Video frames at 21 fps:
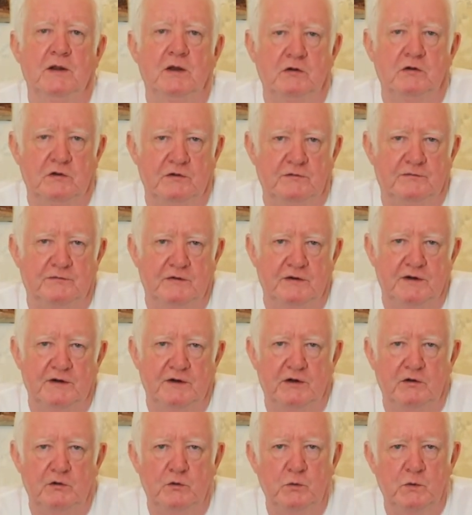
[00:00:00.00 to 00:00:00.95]
are good for it,
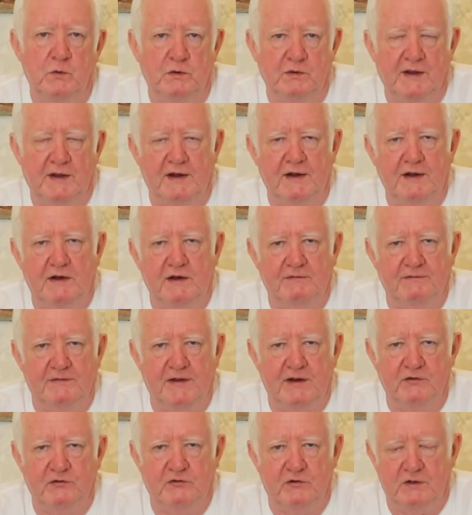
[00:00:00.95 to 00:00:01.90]
and you will get it
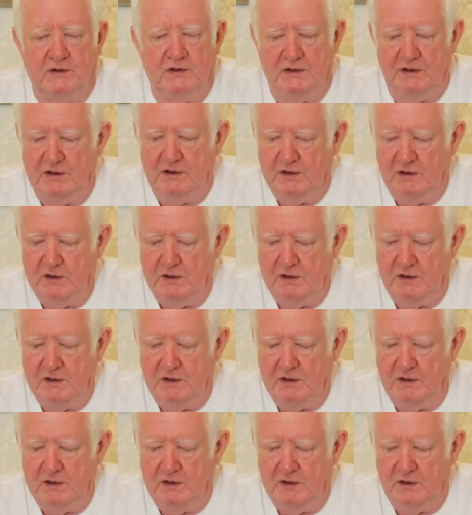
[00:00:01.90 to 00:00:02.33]
eventually.